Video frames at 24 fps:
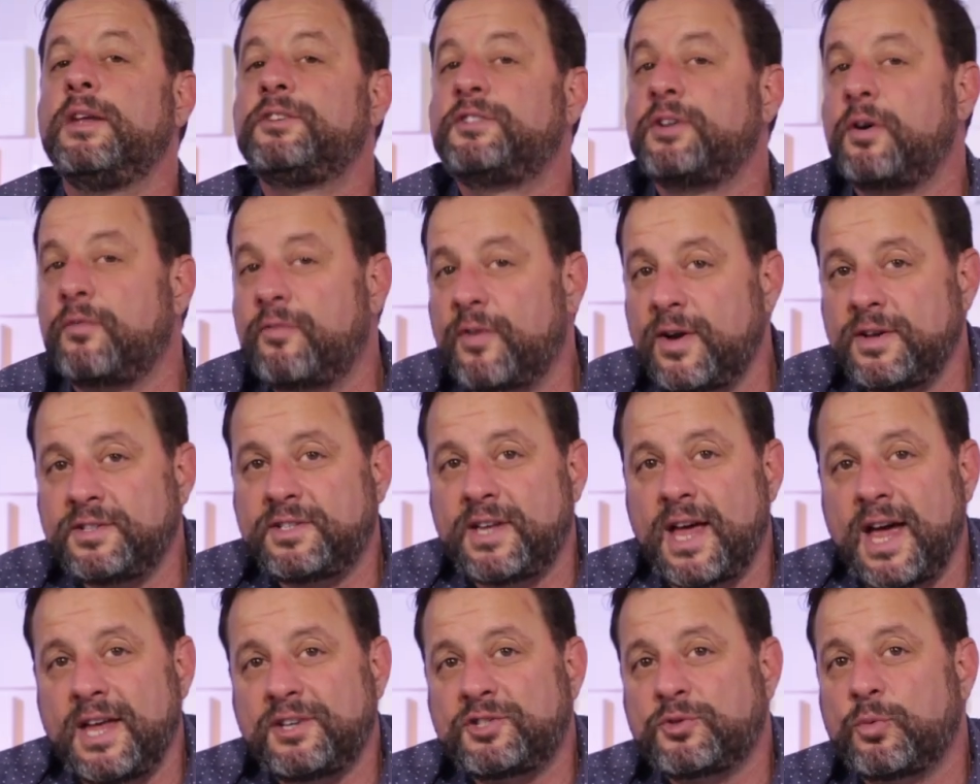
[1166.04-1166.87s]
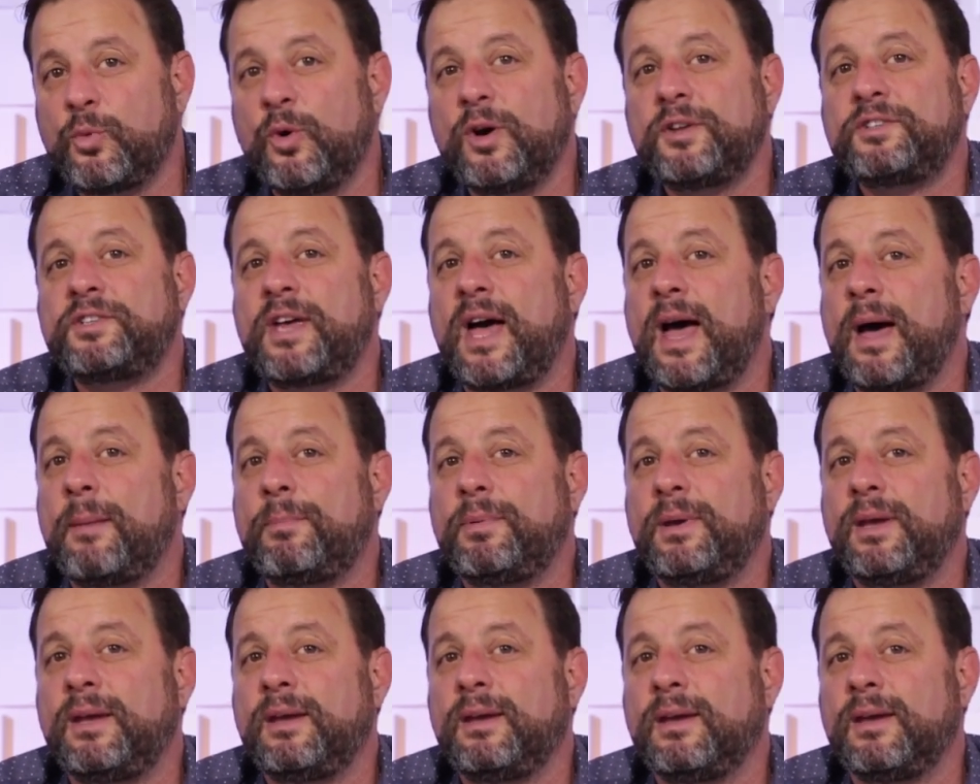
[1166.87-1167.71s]
And so, friends, that's what's
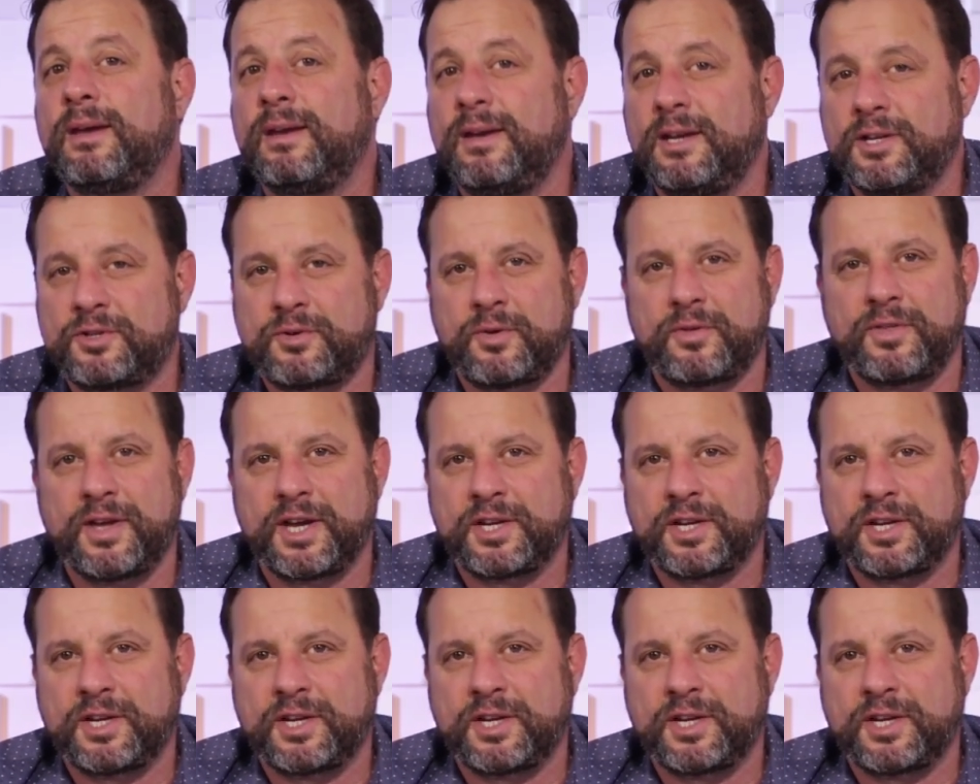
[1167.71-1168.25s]
happening in Israel.